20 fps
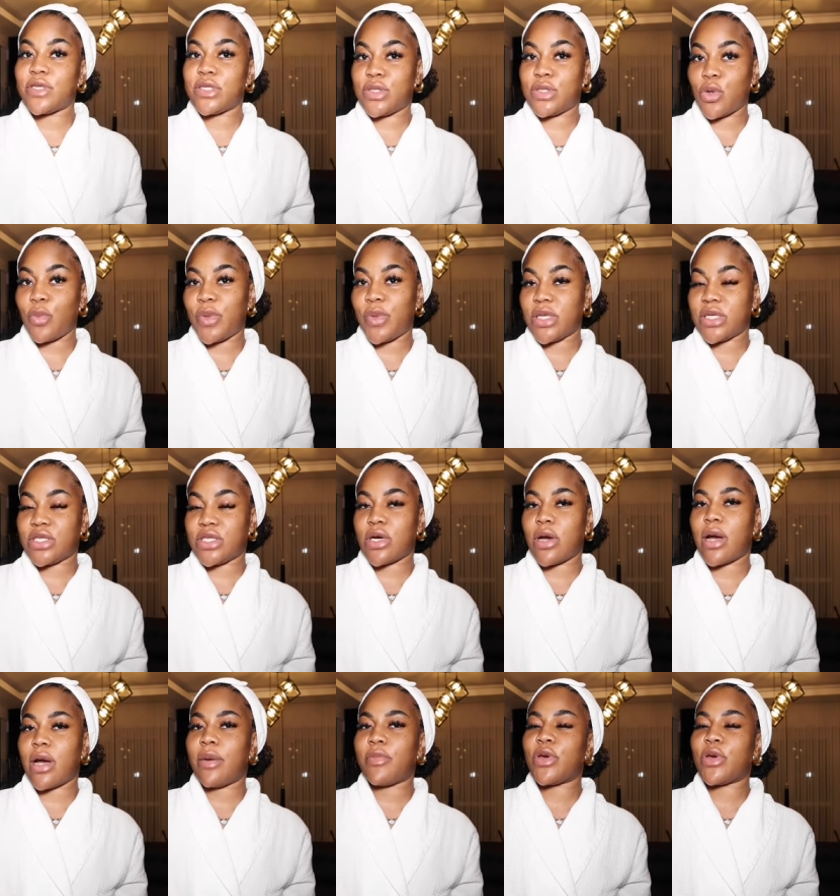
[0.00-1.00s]
the soap in the
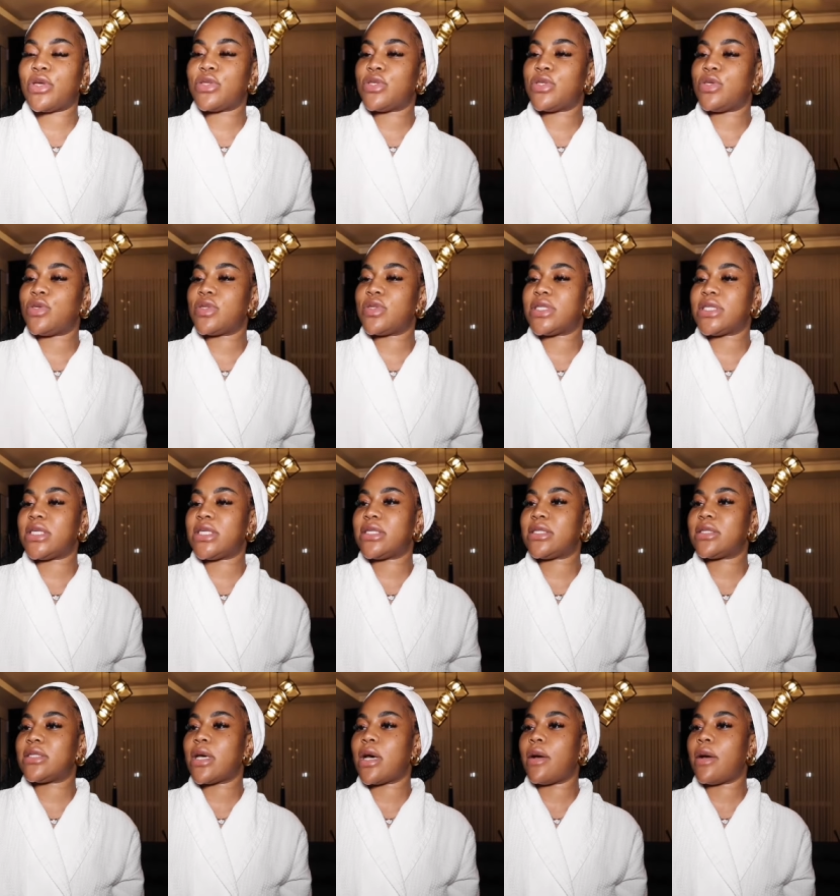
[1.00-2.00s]
shower, I'm going to use
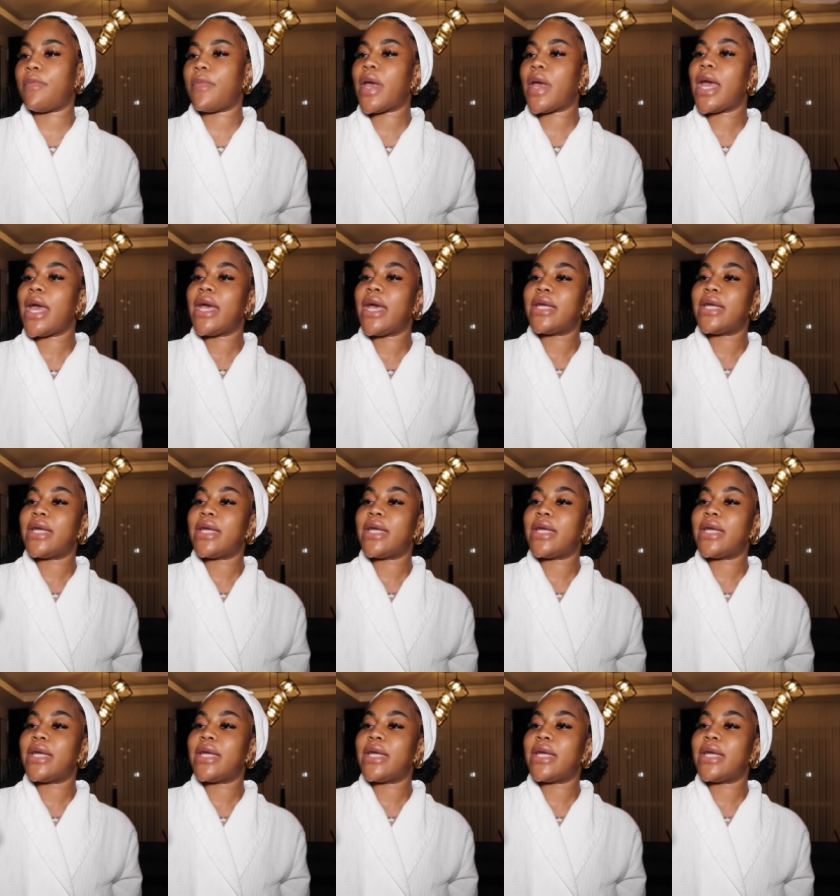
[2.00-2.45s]
this um,